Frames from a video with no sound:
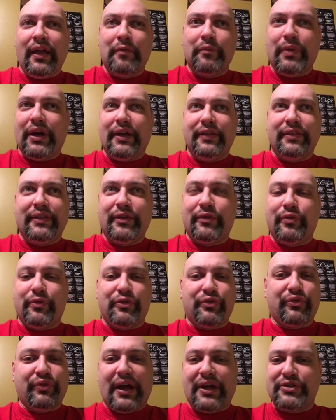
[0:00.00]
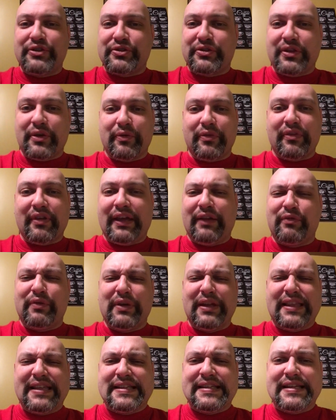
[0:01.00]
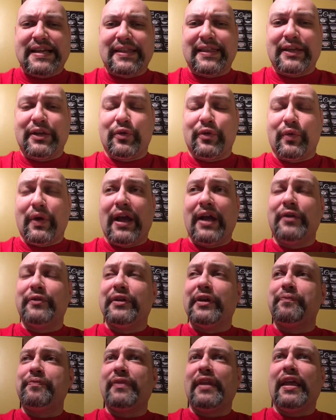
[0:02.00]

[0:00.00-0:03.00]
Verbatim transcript: But this was fresh. There was like really nothing around it.